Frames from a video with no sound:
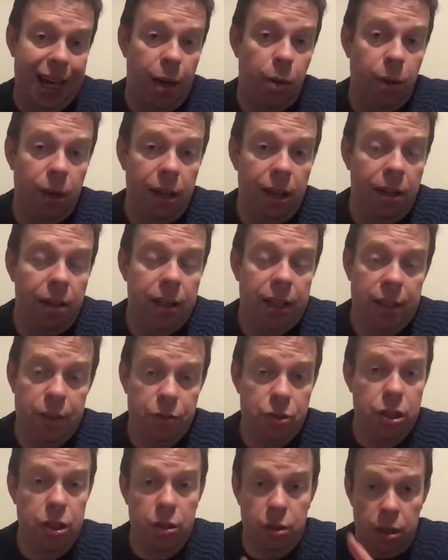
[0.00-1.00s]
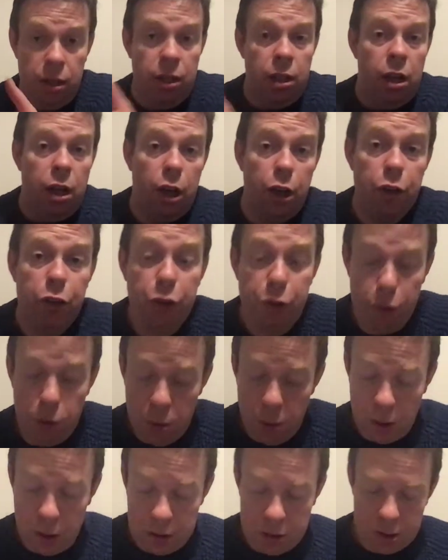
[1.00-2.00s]
our lives and, and
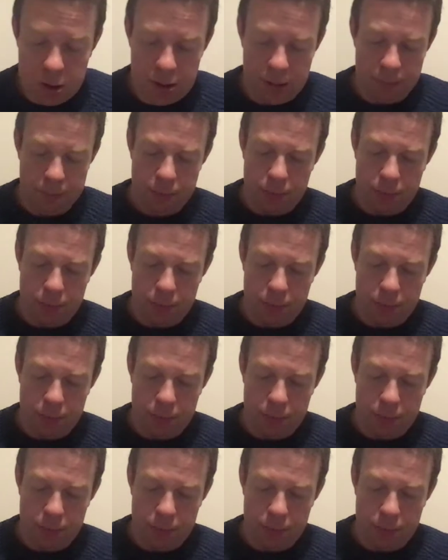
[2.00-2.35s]
through us.